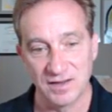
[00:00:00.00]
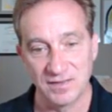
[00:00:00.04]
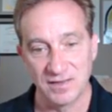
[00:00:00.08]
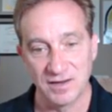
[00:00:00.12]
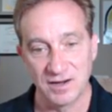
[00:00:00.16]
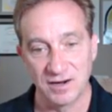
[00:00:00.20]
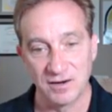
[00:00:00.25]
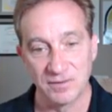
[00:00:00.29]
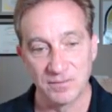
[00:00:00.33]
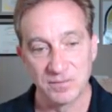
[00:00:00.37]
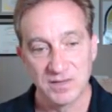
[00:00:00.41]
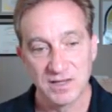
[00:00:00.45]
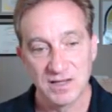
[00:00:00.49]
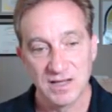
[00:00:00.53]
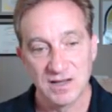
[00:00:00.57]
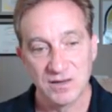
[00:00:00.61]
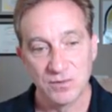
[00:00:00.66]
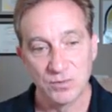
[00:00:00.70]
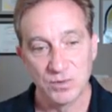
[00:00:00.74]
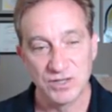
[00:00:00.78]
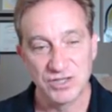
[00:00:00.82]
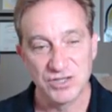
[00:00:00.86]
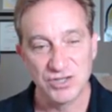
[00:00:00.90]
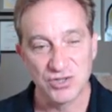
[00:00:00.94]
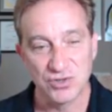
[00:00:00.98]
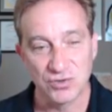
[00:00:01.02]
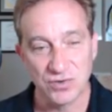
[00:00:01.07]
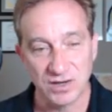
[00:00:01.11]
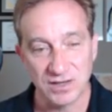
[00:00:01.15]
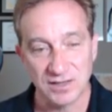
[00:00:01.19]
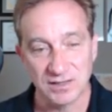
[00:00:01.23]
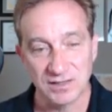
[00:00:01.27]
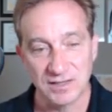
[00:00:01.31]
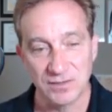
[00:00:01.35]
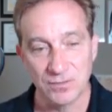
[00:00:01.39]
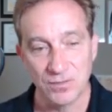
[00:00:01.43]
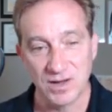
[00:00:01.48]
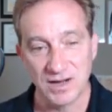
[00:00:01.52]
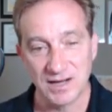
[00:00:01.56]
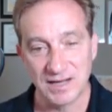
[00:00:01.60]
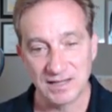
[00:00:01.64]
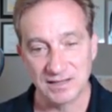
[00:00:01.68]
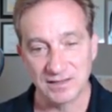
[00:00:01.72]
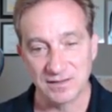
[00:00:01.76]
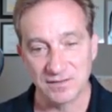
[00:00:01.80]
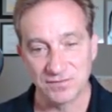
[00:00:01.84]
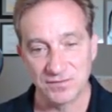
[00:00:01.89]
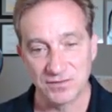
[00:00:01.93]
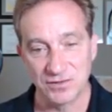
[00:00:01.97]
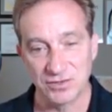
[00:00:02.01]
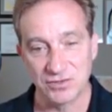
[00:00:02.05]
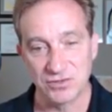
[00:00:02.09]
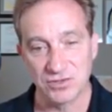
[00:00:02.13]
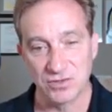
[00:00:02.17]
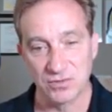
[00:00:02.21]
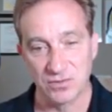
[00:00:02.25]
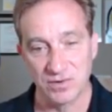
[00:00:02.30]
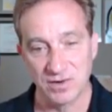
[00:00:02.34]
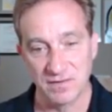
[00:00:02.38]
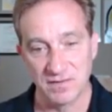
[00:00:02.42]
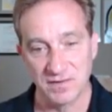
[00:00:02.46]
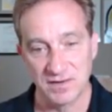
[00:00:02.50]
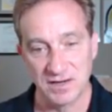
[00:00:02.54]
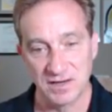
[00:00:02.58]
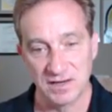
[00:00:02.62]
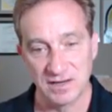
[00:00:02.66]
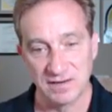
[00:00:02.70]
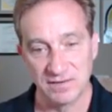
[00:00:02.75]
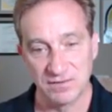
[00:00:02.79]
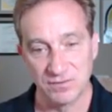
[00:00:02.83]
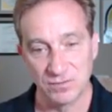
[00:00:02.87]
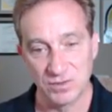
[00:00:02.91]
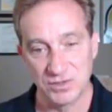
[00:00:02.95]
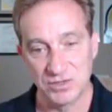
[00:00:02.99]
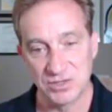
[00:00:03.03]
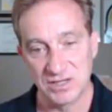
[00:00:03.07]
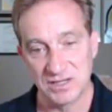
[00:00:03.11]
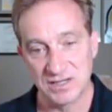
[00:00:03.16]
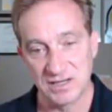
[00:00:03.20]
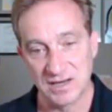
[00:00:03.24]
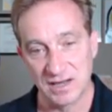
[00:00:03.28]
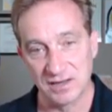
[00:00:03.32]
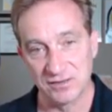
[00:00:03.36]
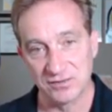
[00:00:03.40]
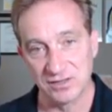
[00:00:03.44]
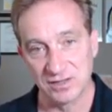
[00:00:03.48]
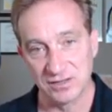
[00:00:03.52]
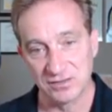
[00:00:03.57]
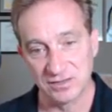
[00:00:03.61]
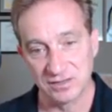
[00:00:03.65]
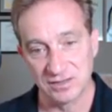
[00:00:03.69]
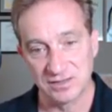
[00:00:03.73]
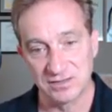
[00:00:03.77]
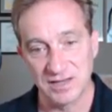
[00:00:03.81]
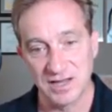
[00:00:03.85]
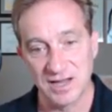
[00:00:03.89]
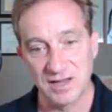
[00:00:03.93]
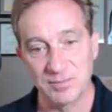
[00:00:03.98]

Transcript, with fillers: we strictly want to get the first derivative, which he does in his example.